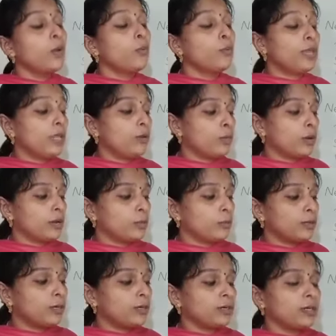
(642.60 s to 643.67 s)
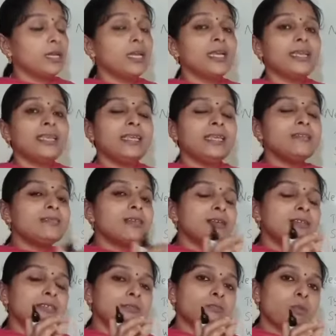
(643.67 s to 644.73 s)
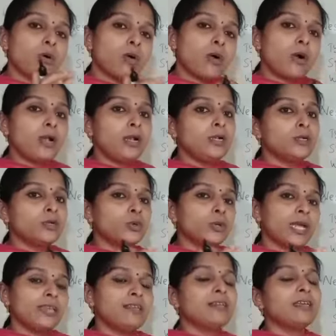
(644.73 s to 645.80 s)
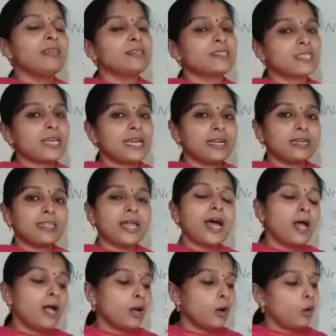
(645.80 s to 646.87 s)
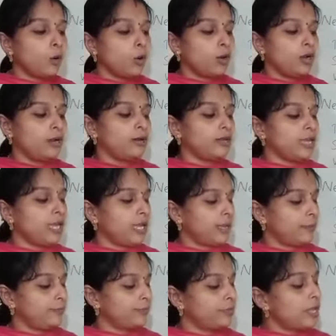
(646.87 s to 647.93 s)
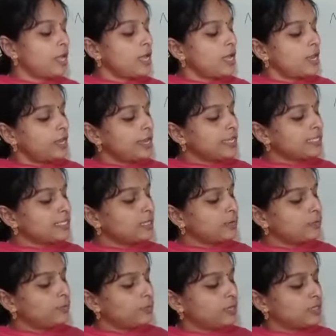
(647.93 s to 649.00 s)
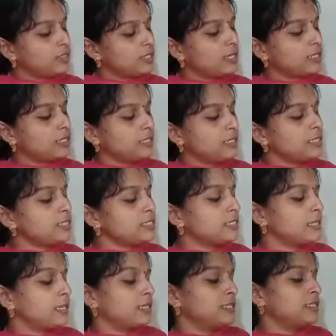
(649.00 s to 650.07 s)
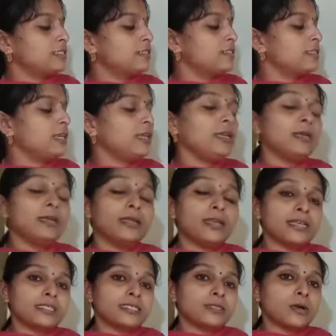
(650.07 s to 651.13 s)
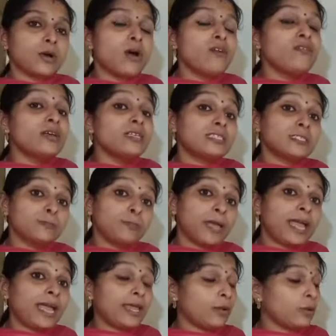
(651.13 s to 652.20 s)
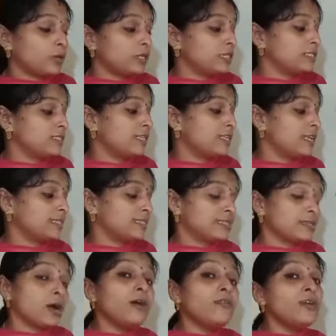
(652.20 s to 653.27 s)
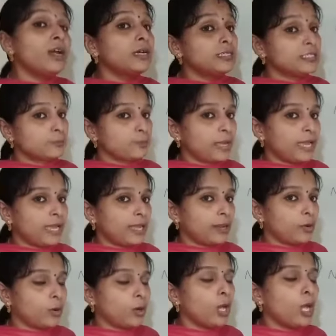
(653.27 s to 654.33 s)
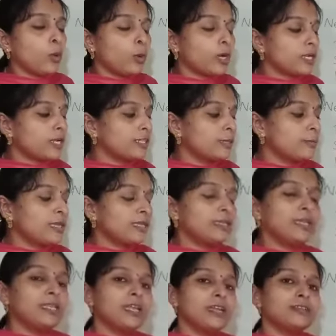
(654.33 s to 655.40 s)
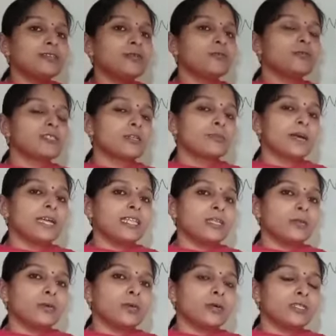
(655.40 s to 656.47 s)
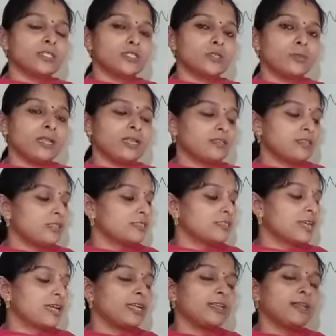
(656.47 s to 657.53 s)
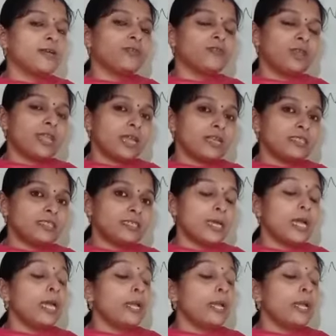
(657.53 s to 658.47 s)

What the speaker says: Weaver bird, it is small to get inside the hole. Okay, next picture, it is the nest of sparrow. It is the nest of sparrow. What are the materials used by the birds to build this kind of nest?